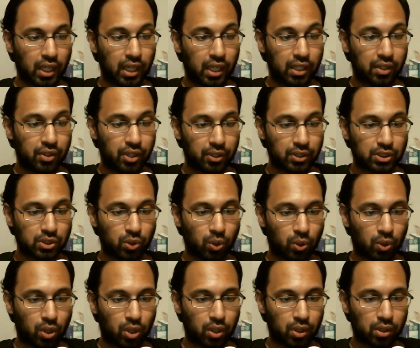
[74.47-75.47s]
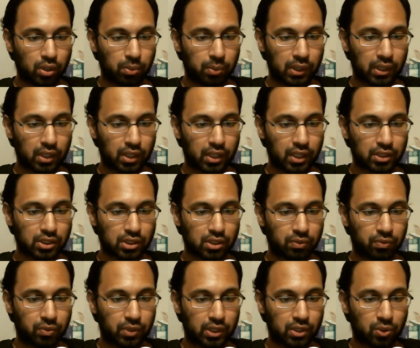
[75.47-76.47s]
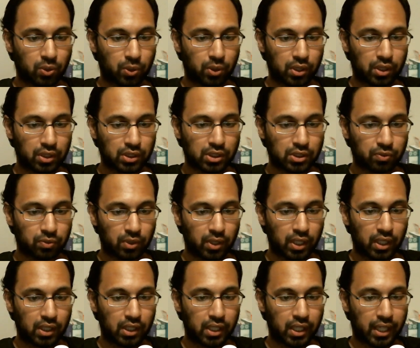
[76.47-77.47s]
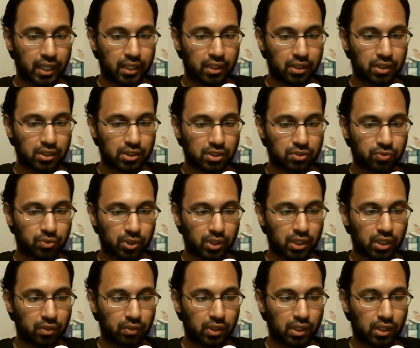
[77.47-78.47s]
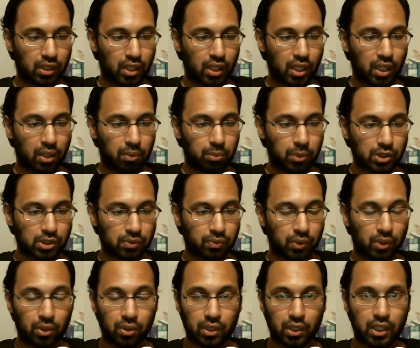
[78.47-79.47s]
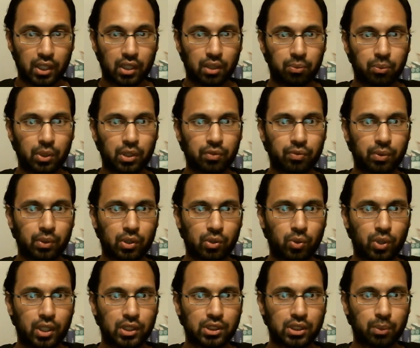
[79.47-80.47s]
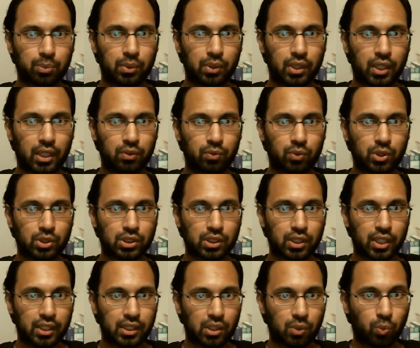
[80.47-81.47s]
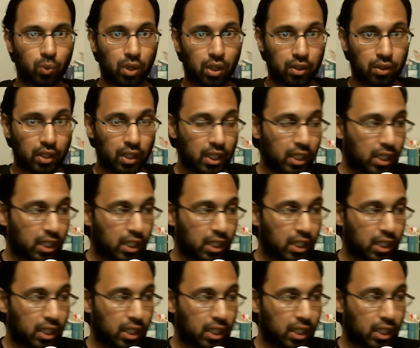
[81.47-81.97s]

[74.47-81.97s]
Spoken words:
There is no argument against the victorious, and God is forgiving, merciful." Again, I'm reading from the Quran, chapter 9, verse 91.